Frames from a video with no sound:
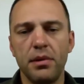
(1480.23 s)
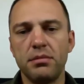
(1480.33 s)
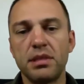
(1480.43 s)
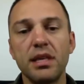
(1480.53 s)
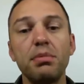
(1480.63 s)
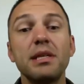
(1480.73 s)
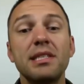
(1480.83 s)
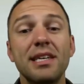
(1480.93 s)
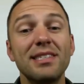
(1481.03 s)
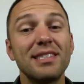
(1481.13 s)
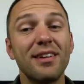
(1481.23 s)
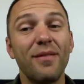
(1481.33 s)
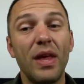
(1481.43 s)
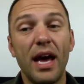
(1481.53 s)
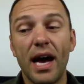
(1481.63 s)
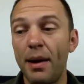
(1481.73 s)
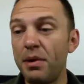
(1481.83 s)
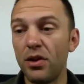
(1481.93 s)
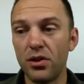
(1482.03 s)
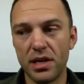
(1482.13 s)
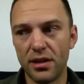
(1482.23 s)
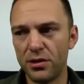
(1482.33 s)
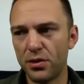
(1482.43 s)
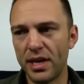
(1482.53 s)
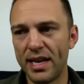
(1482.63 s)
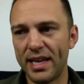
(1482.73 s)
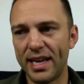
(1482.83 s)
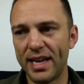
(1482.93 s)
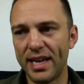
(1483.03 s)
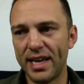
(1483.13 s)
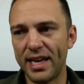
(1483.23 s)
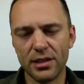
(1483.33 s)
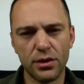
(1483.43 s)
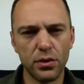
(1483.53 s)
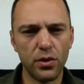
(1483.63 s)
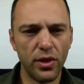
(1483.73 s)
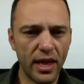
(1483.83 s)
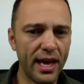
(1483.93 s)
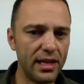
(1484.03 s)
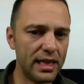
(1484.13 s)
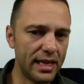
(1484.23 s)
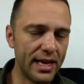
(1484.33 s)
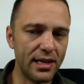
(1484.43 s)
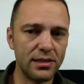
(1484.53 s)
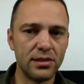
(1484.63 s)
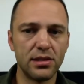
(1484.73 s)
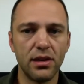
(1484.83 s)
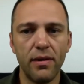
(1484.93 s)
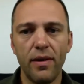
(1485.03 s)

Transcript: sleeplessness, I'm going to look at this organic acid test through that lens,